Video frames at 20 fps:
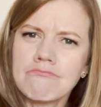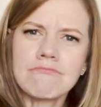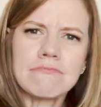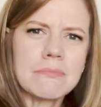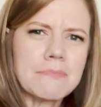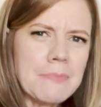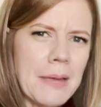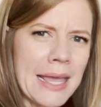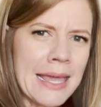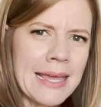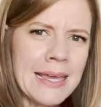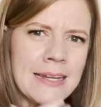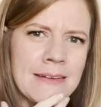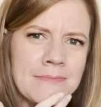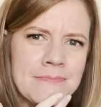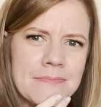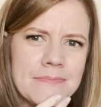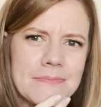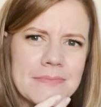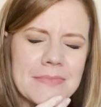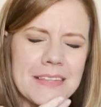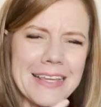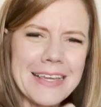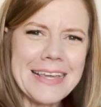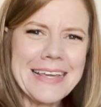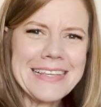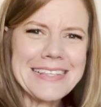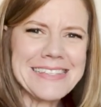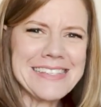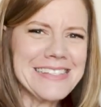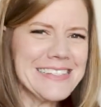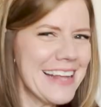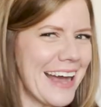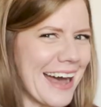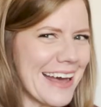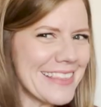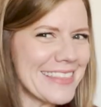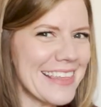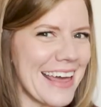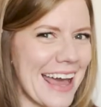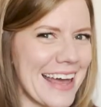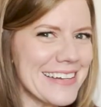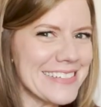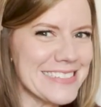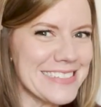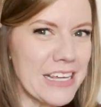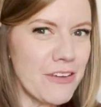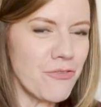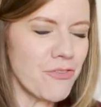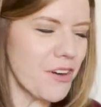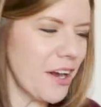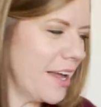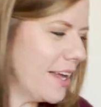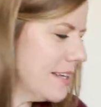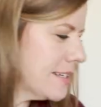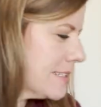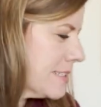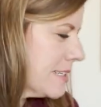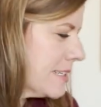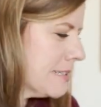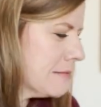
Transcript: man is not that different